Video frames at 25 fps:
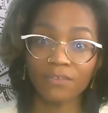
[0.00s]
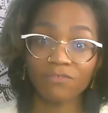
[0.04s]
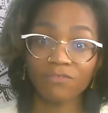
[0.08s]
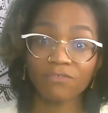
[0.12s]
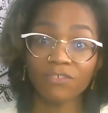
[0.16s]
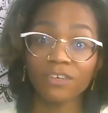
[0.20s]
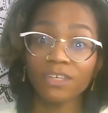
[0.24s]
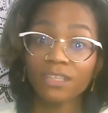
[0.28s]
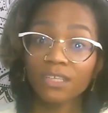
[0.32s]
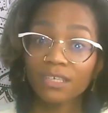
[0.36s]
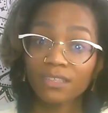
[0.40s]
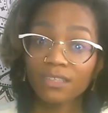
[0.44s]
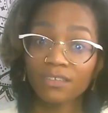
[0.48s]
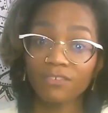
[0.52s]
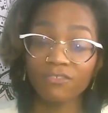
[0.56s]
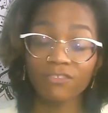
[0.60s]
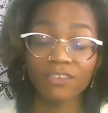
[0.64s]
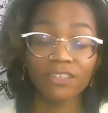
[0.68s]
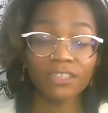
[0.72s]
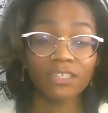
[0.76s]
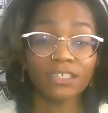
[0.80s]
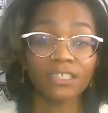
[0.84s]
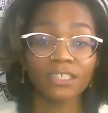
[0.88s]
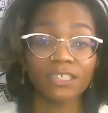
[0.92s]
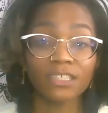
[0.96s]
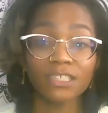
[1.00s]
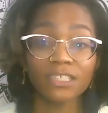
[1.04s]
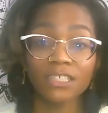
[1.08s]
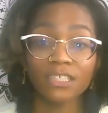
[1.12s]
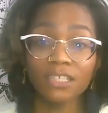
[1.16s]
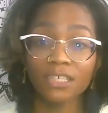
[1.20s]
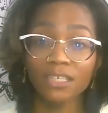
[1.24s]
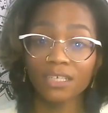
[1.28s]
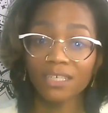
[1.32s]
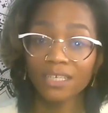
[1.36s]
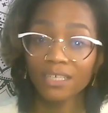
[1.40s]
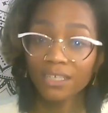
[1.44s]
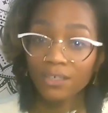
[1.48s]
and feeling the feelings
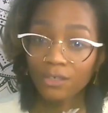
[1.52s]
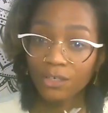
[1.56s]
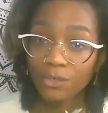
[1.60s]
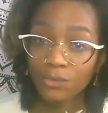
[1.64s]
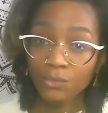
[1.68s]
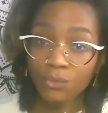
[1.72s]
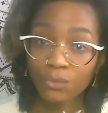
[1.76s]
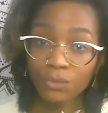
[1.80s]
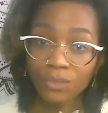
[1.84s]
and getting